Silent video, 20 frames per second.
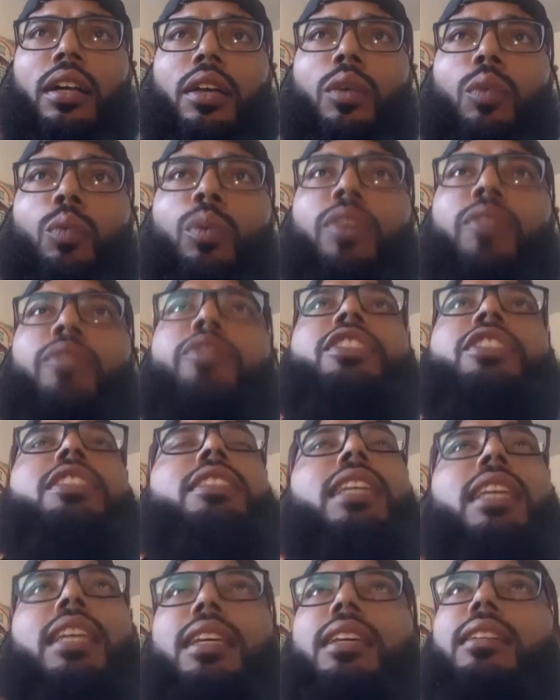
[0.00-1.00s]
we've
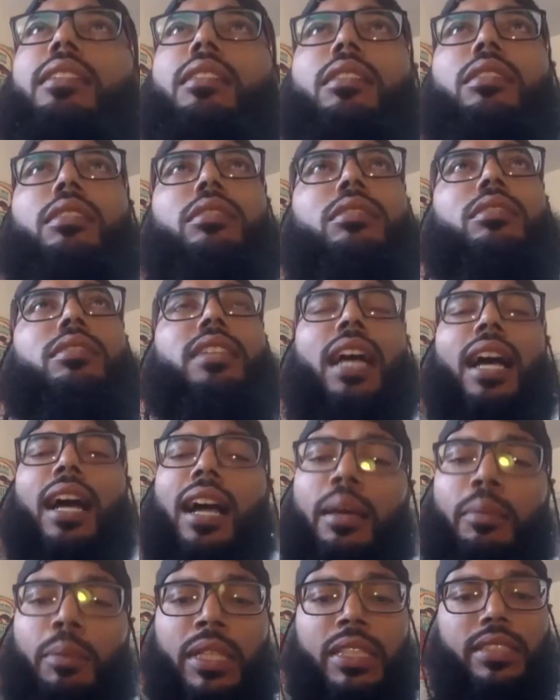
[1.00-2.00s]
seen
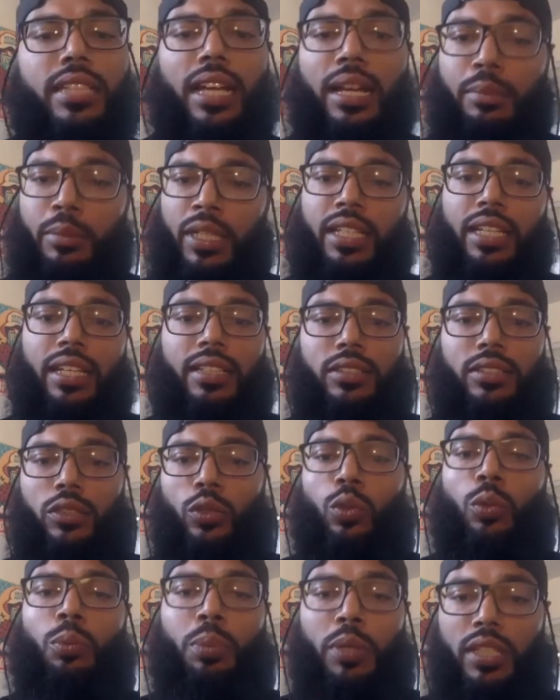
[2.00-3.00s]
time and time again
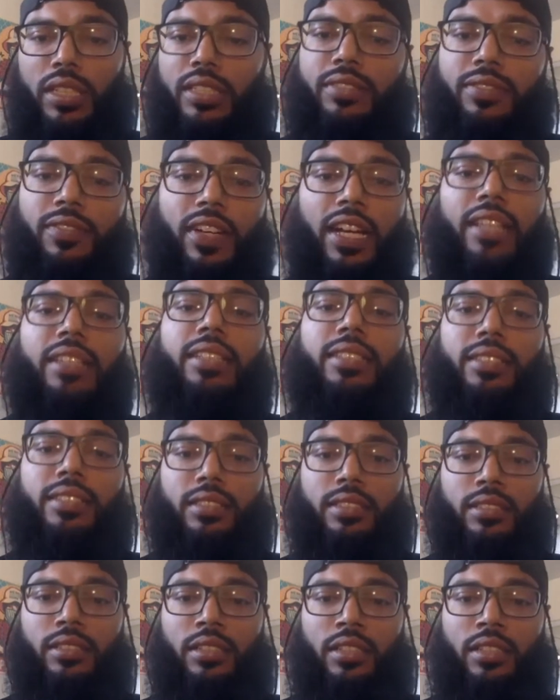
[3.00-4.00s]
school police
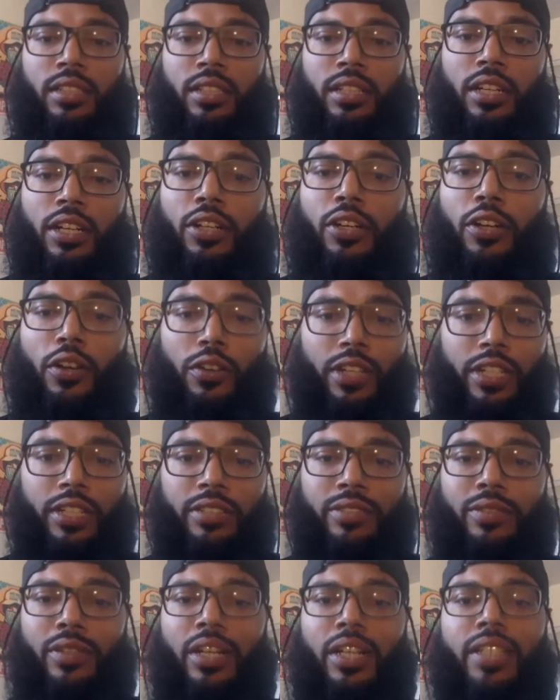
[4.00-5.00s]
violence occurring,
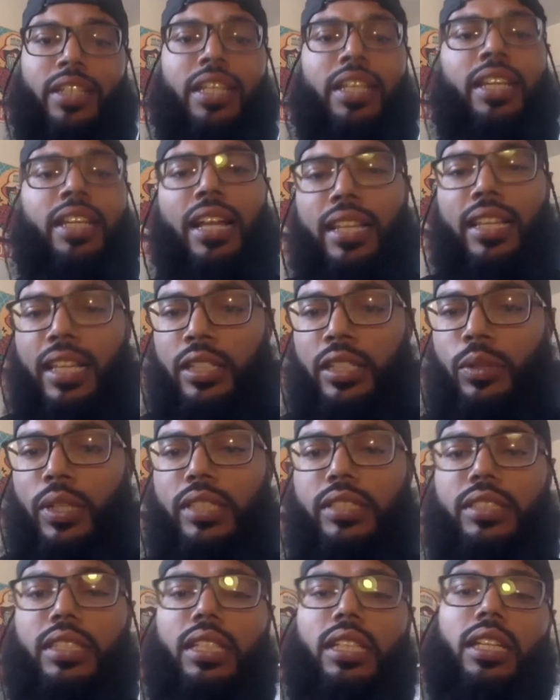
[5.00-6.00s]
right, in
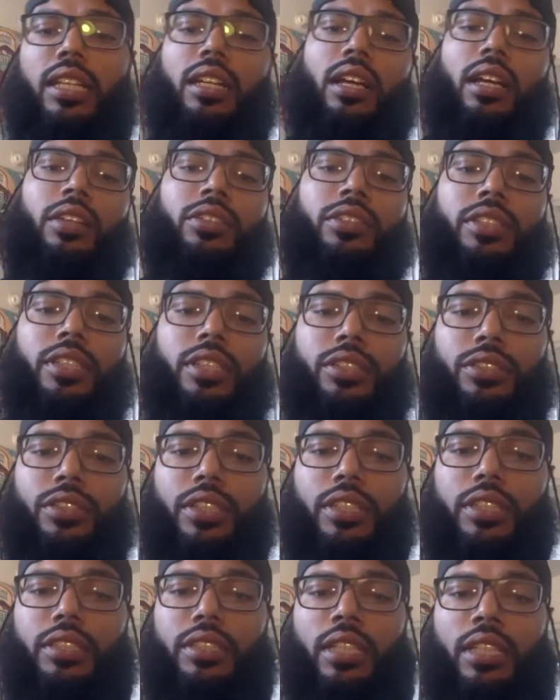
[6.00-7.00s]
LAUSD and in other
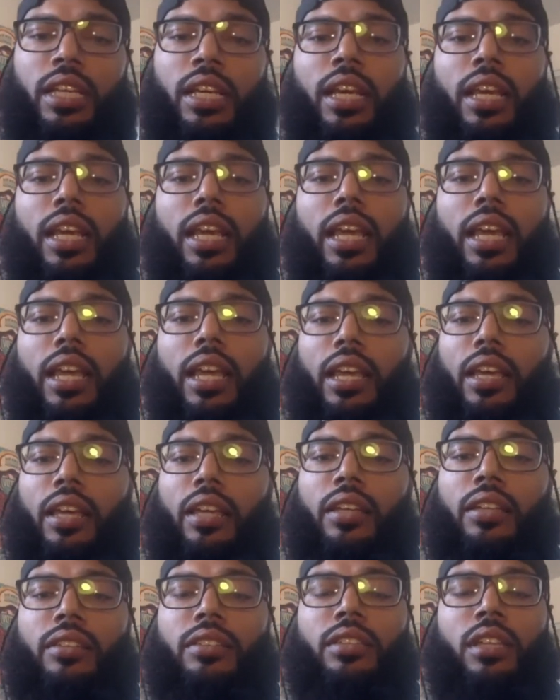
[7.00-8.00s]
districts.
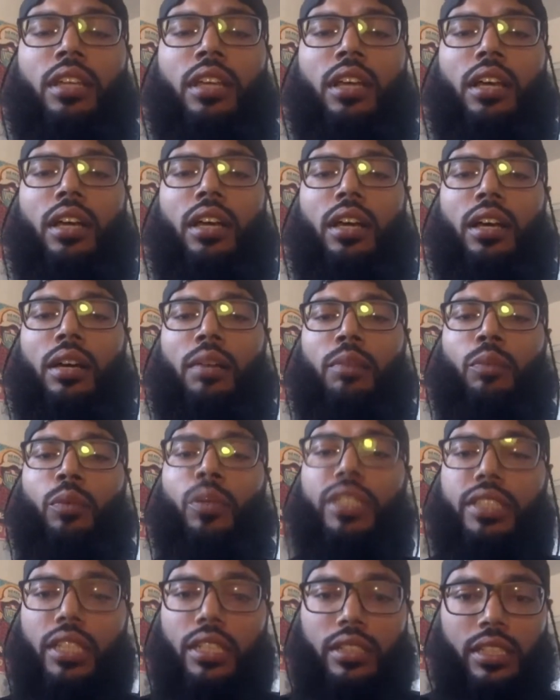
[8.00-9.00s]
And
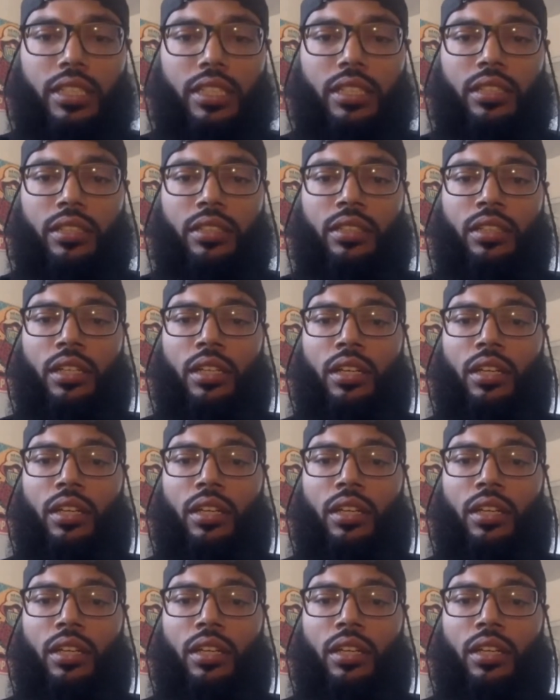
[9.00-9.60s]
recently,